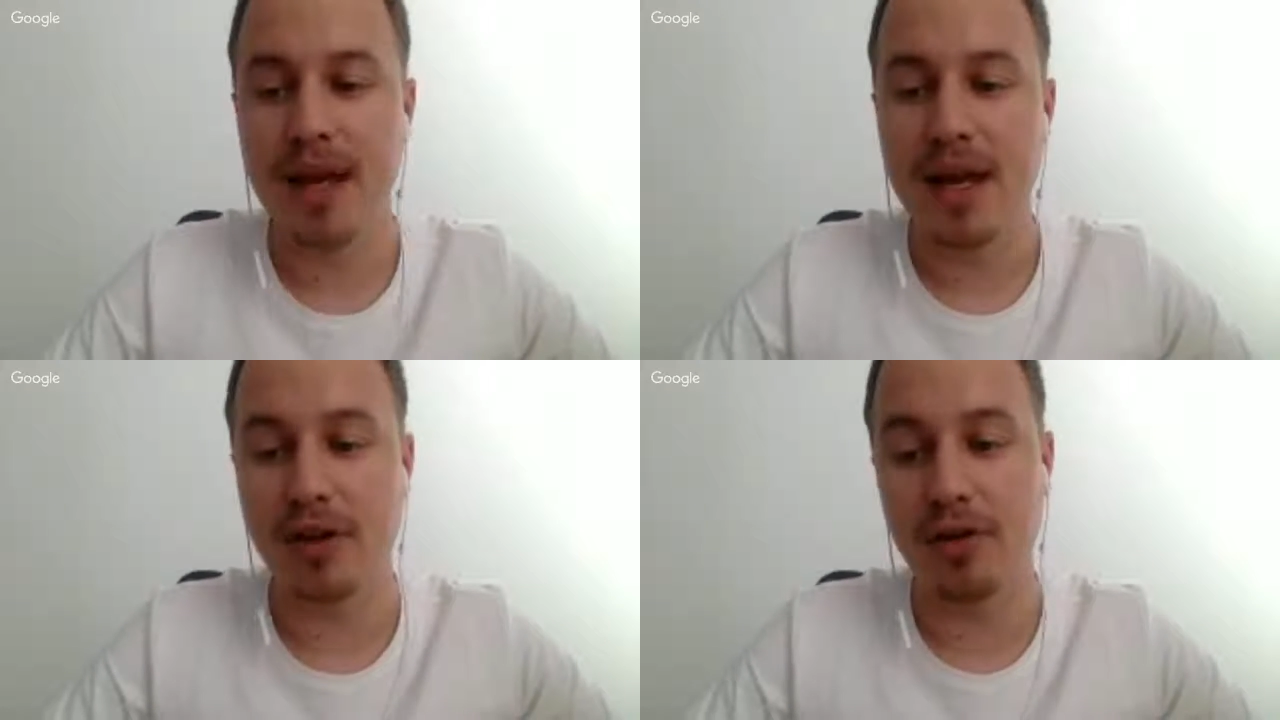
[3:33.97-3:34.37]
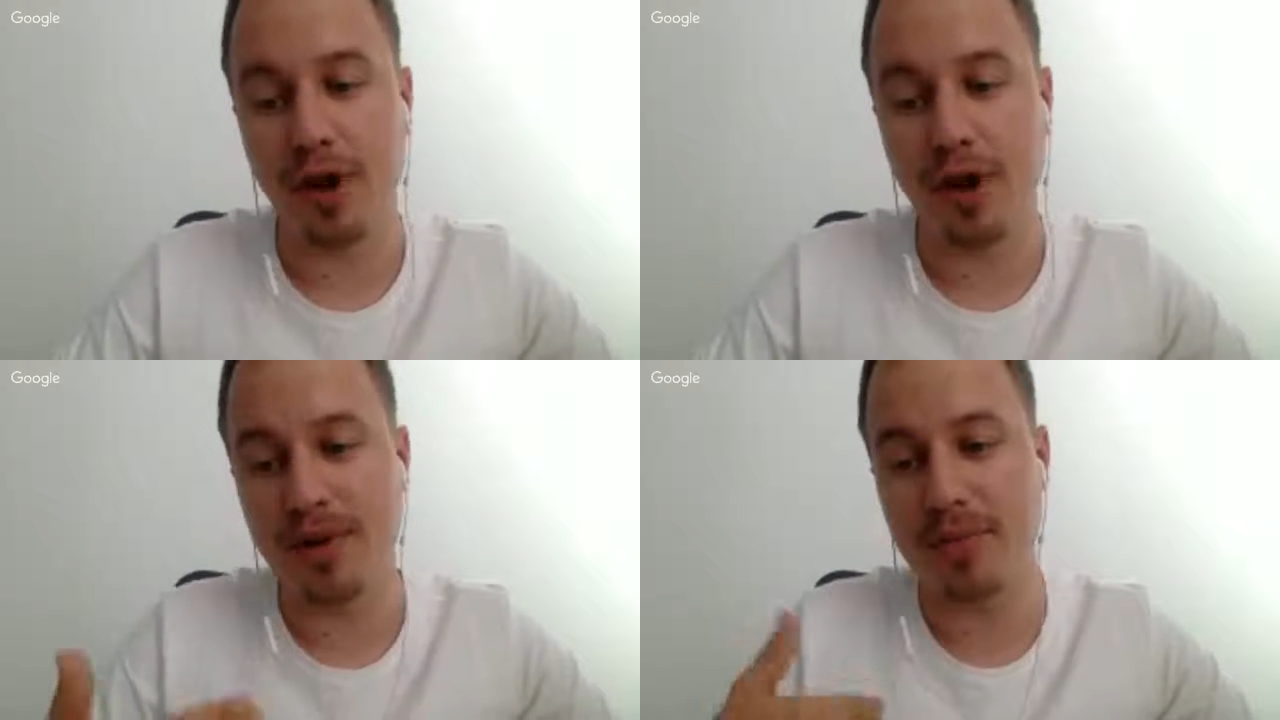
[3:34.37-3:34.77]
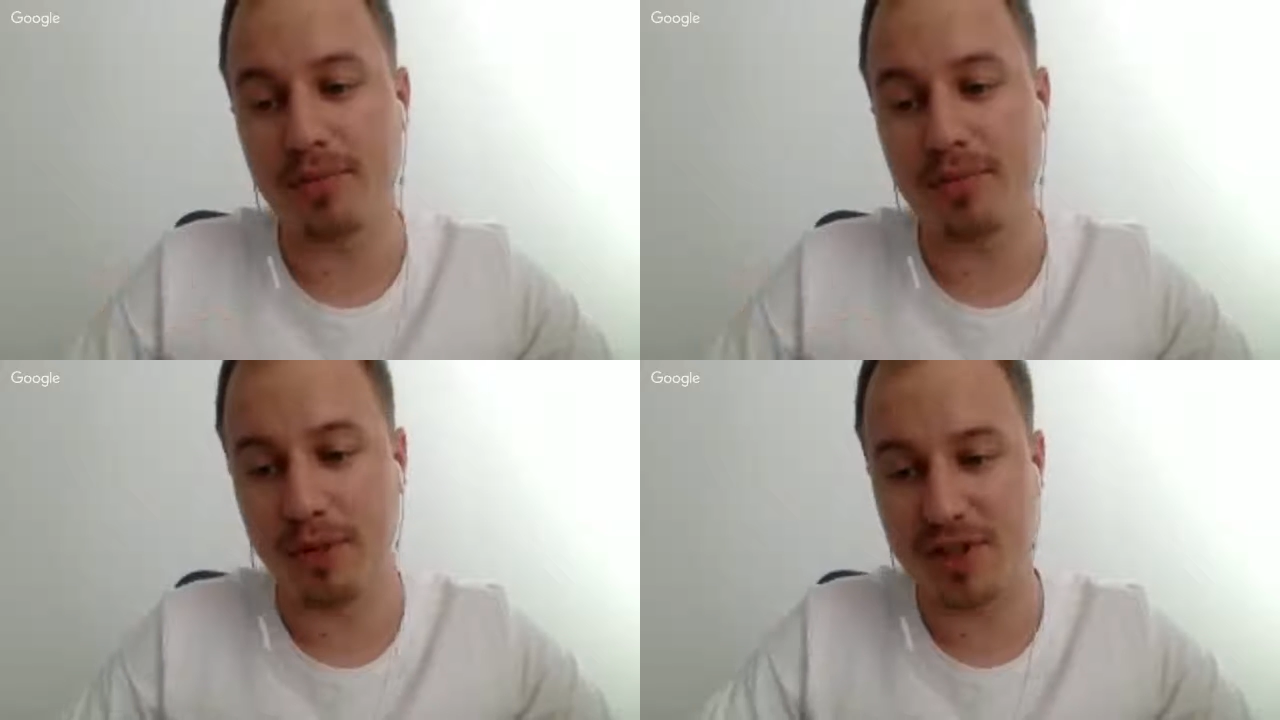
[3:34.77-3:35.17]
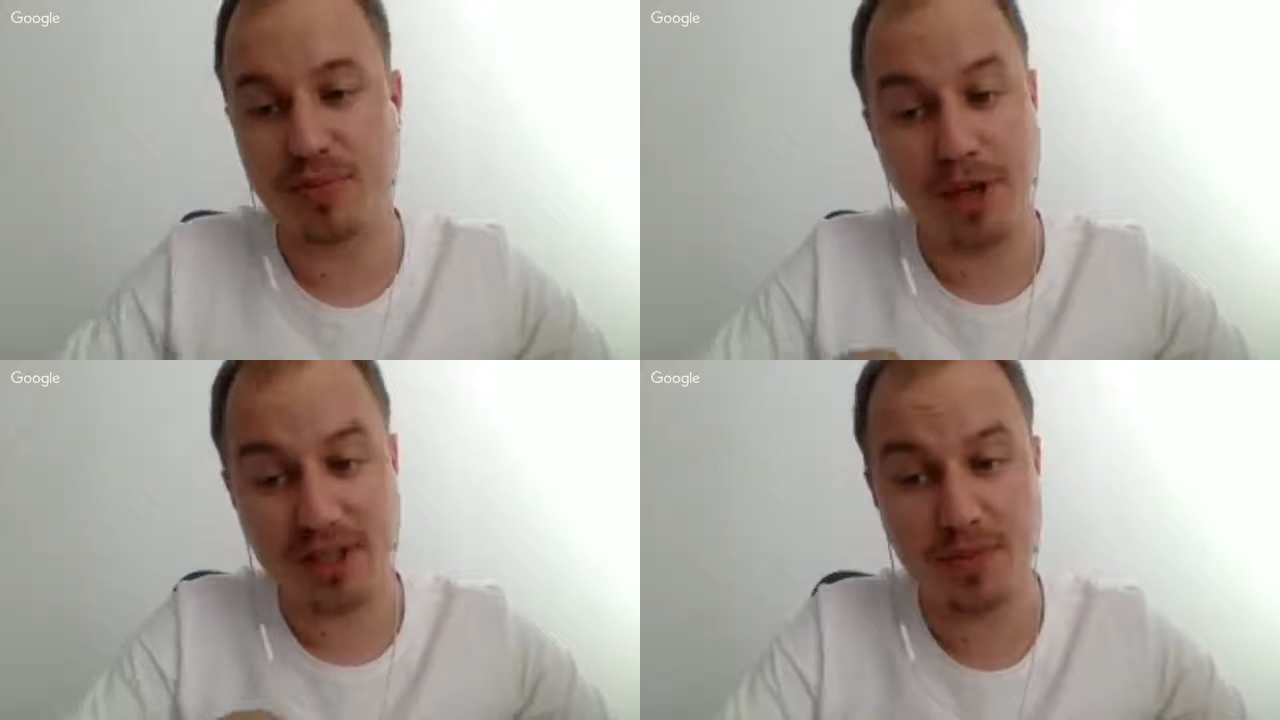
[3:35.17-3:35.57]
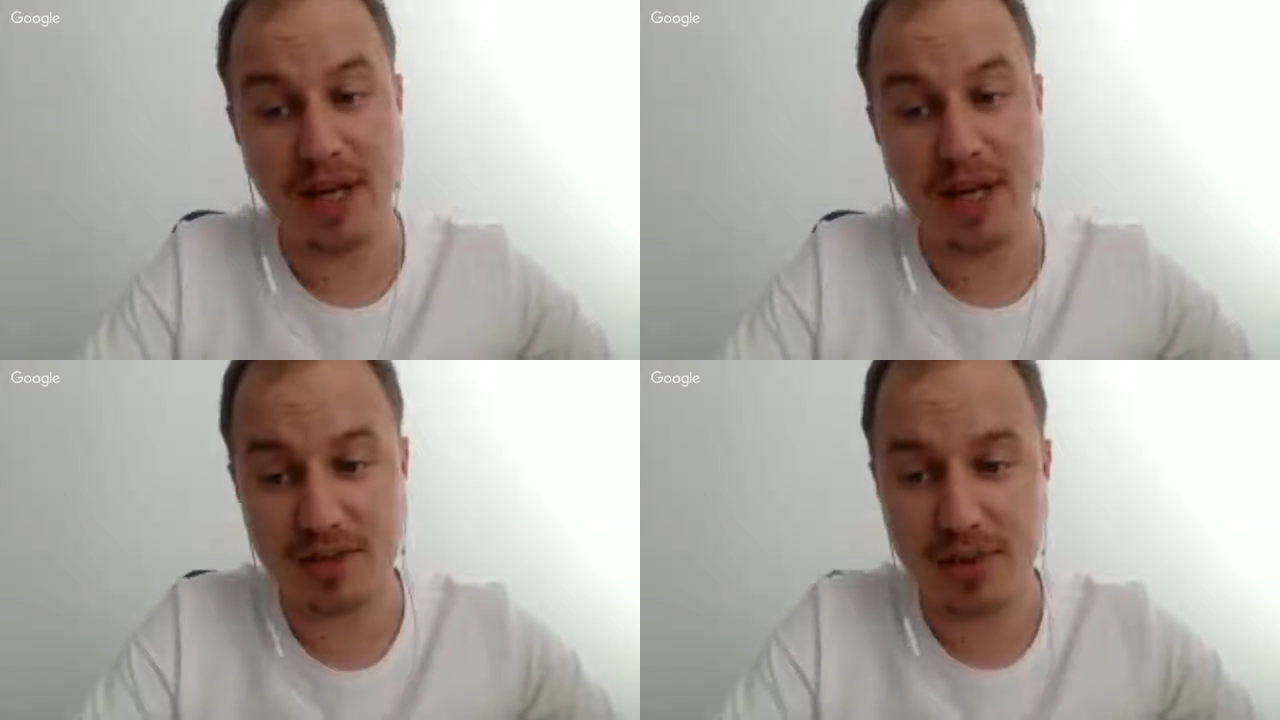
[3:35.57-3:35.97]
So from the
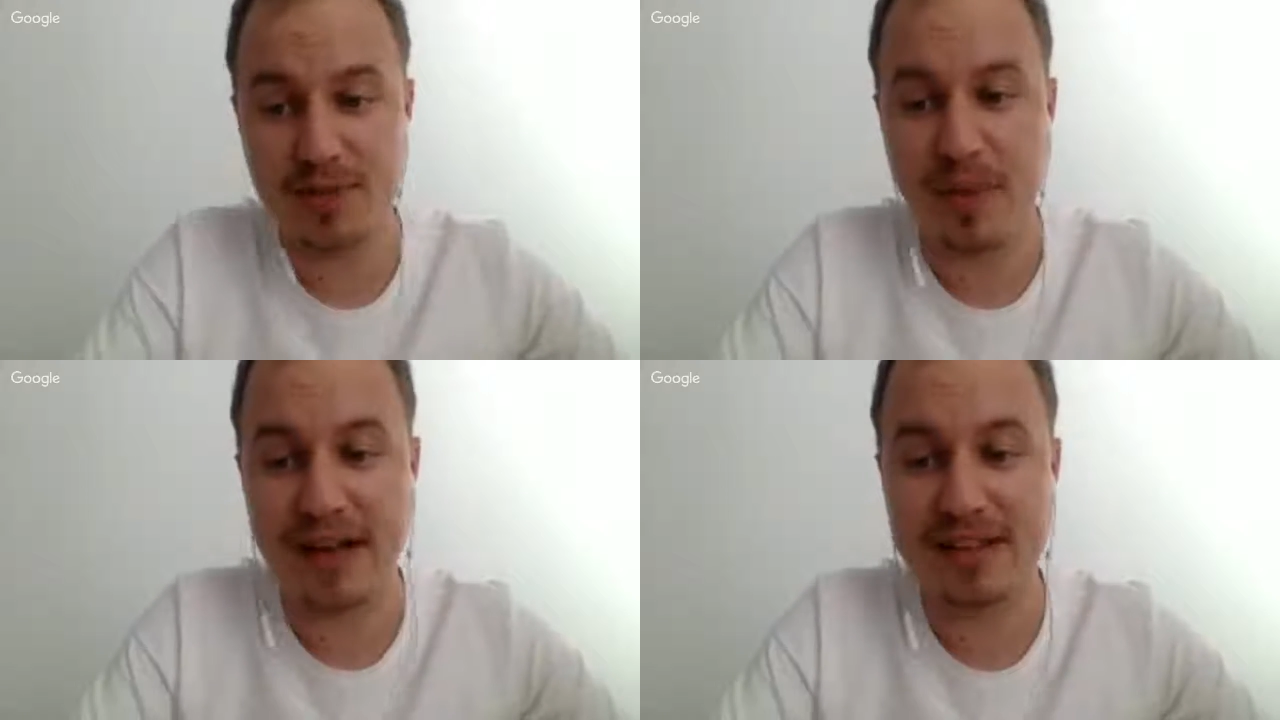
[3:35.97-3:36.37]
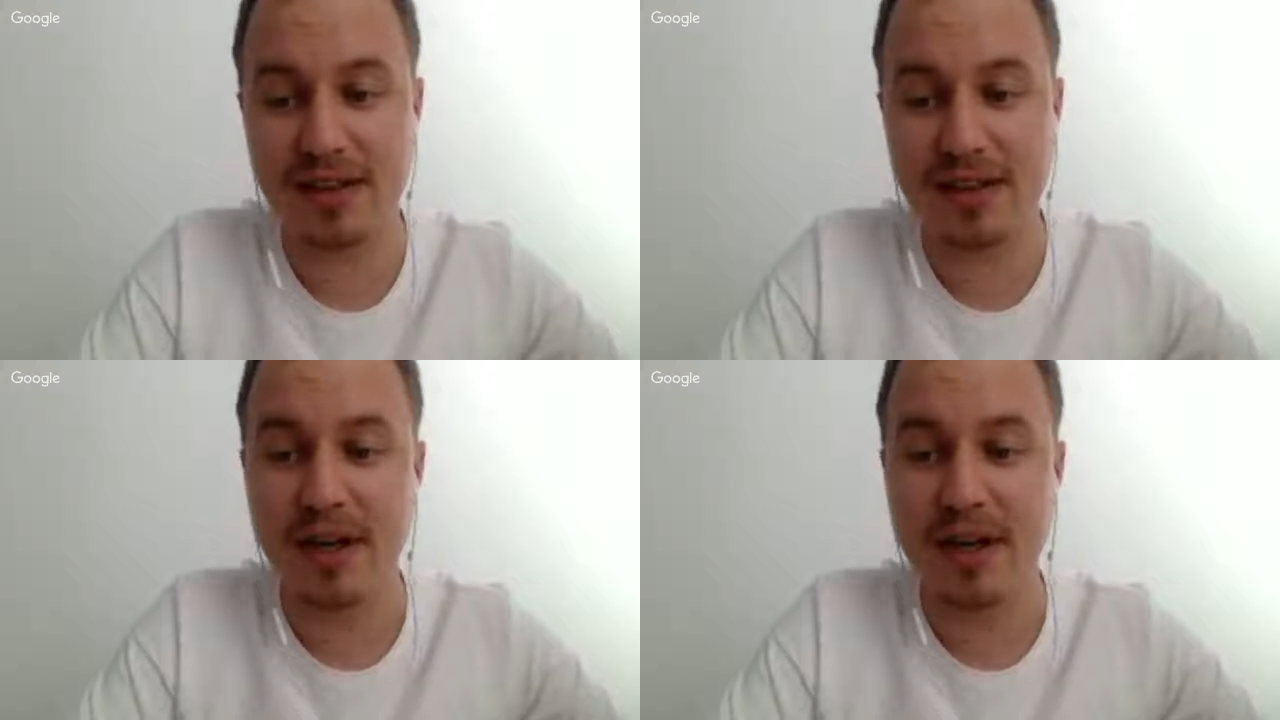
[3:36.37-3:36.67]
speaker's perspective,